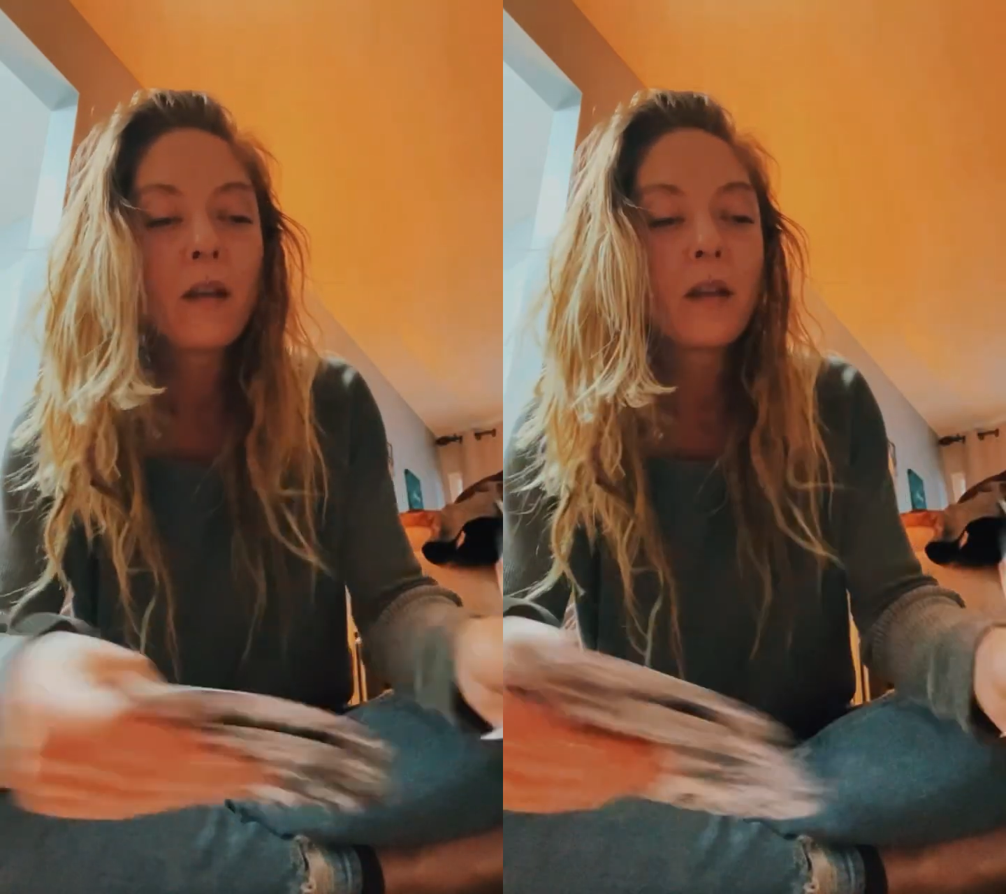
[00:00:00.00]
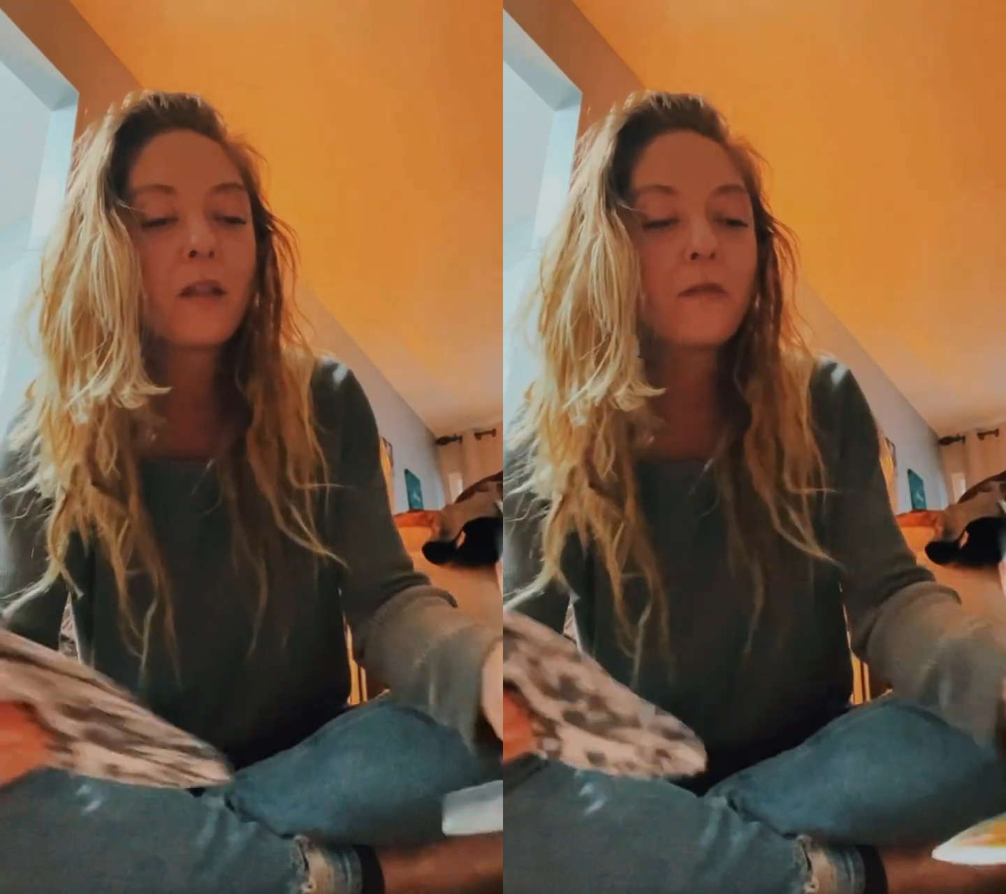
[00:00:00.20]

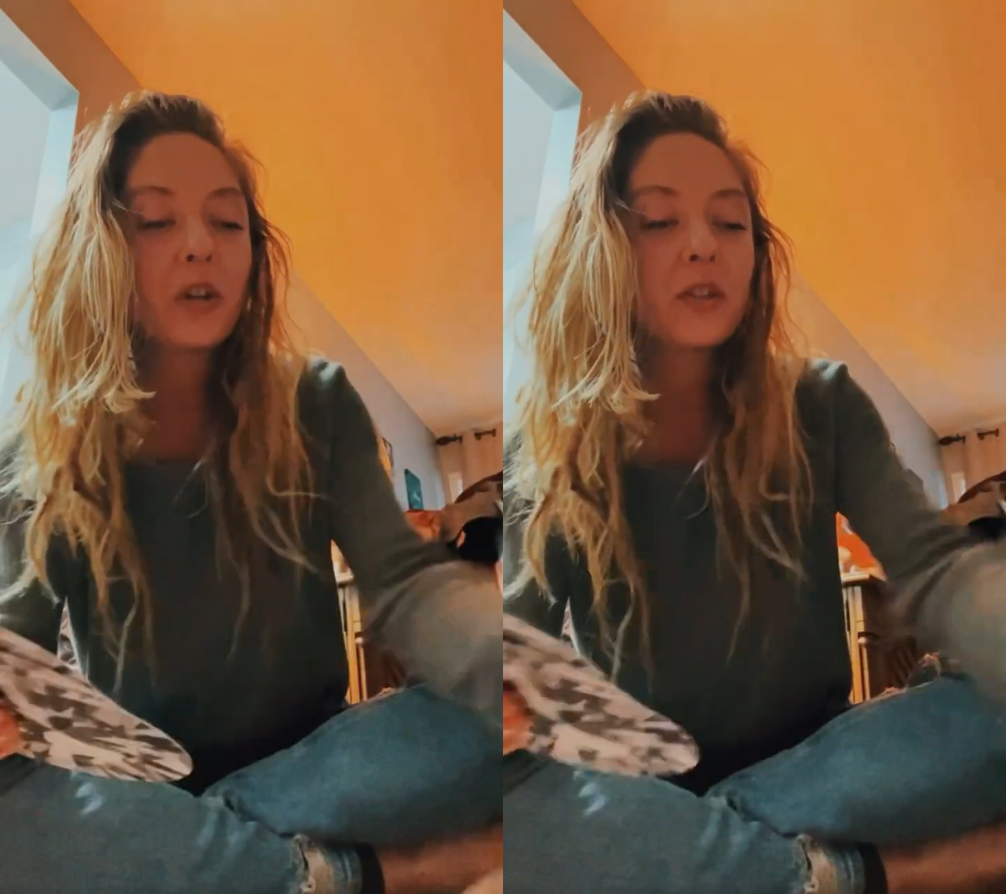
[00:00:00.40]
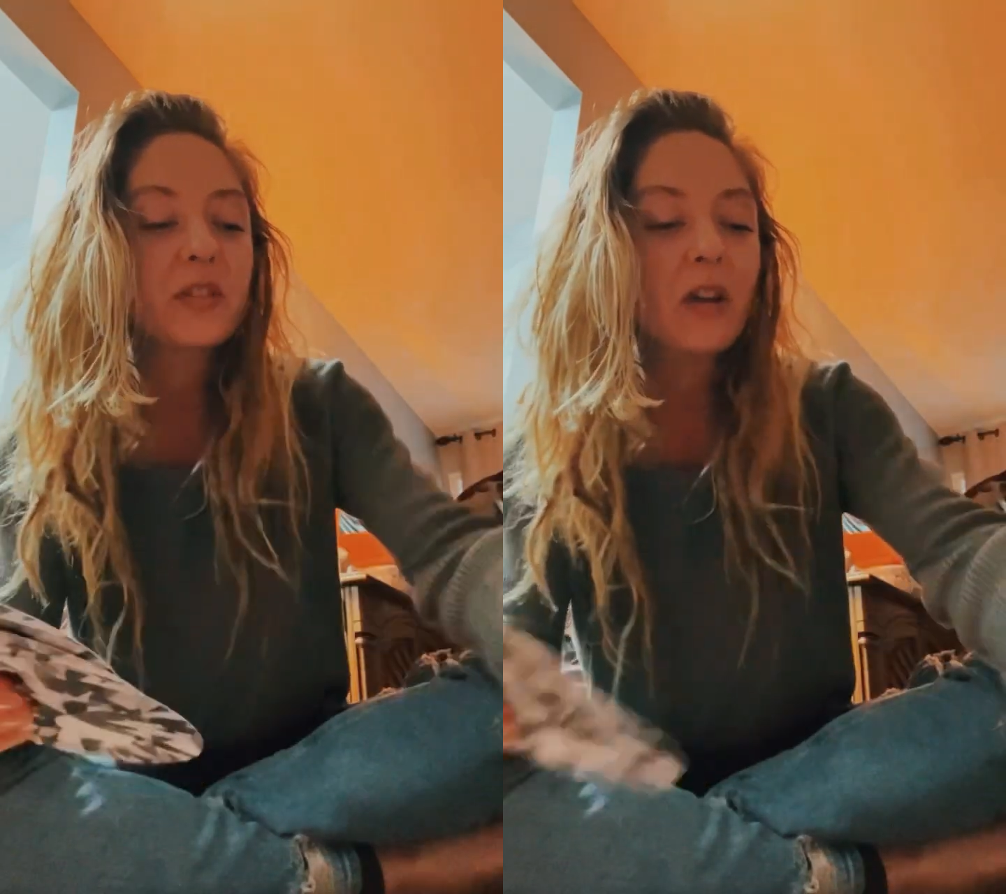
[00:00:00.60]
The
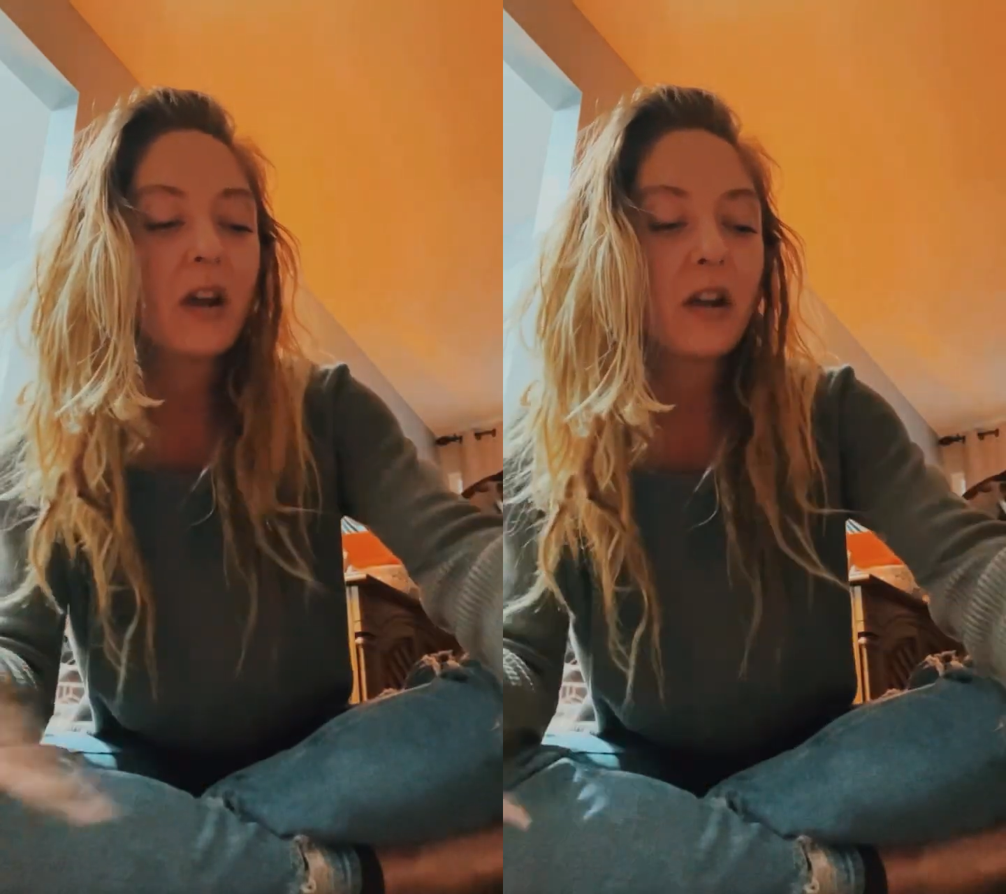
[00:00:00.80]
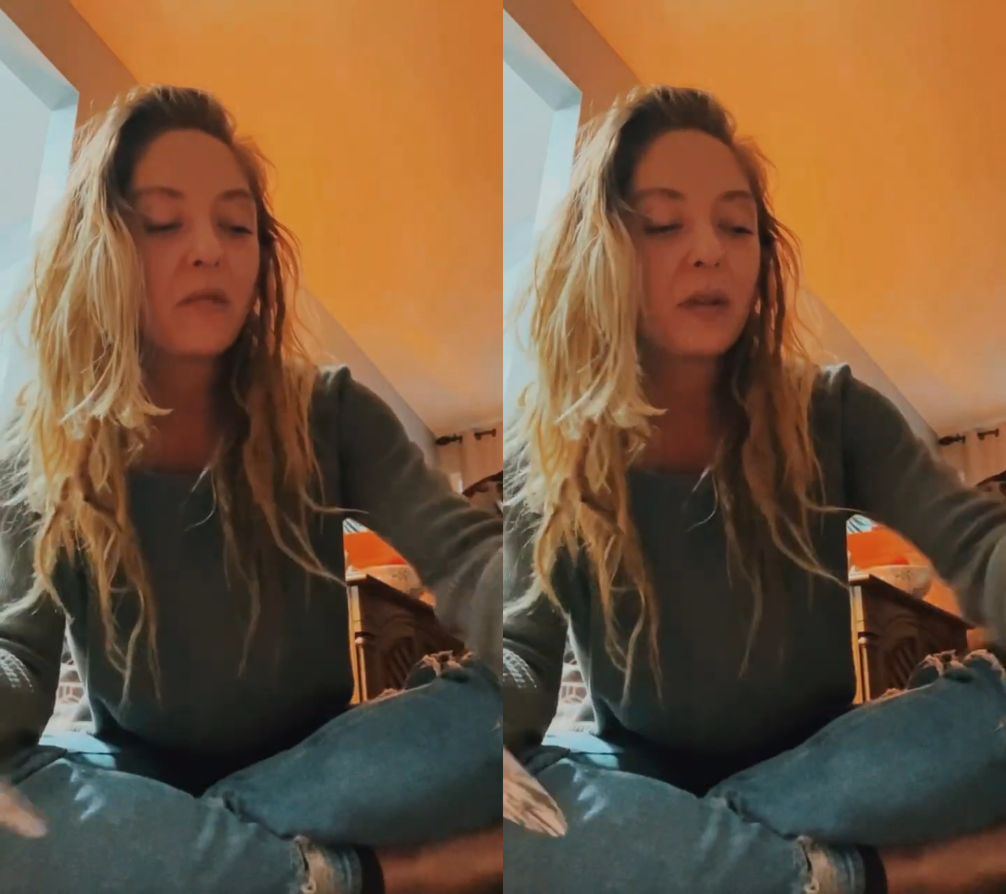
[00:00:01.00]
first
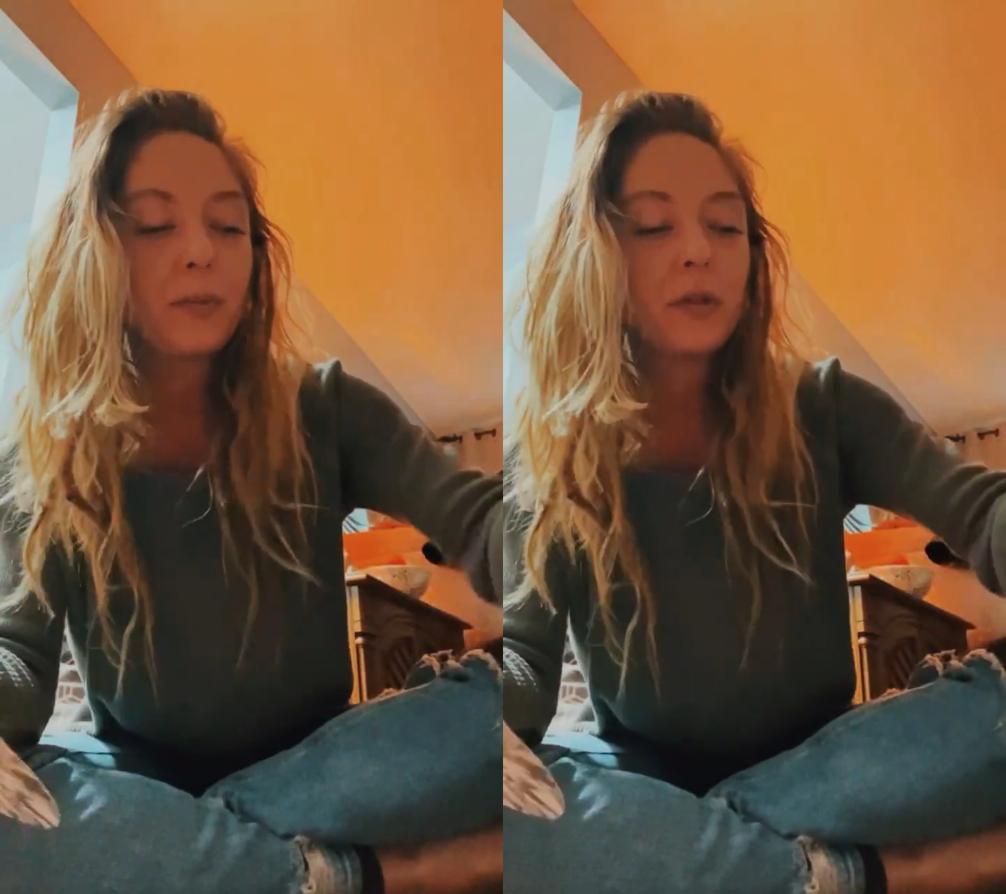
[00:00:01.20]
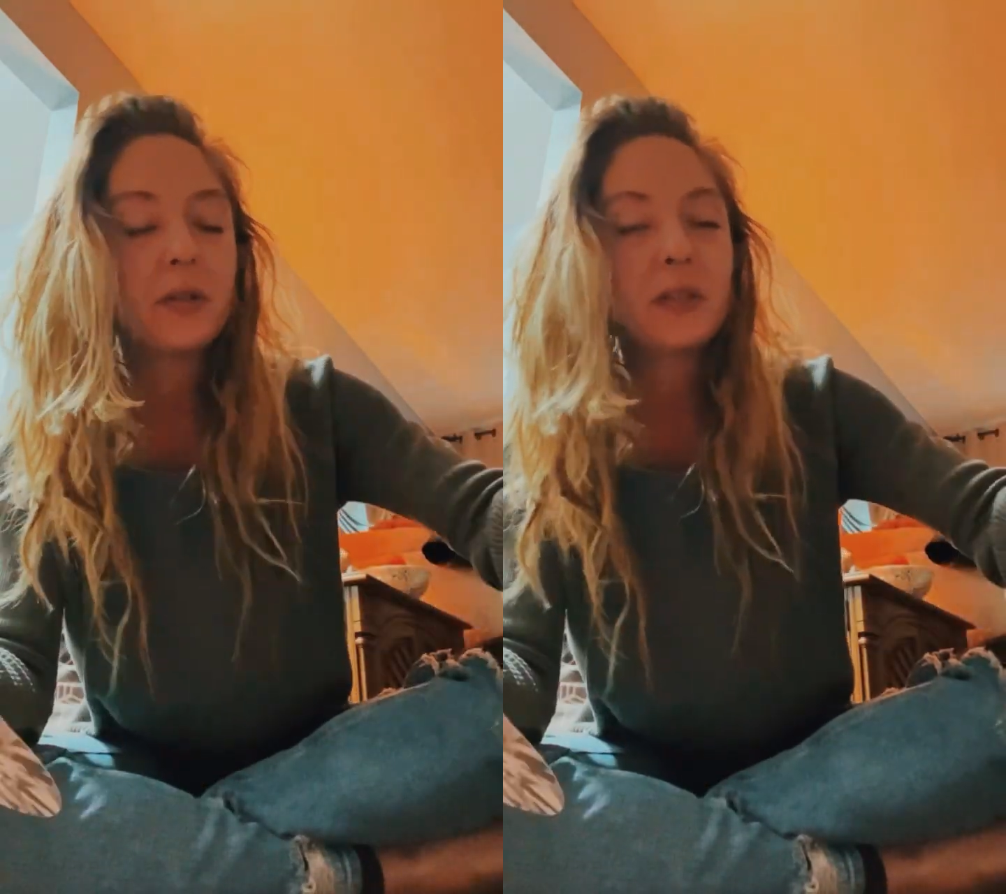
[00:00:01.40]
card we pulled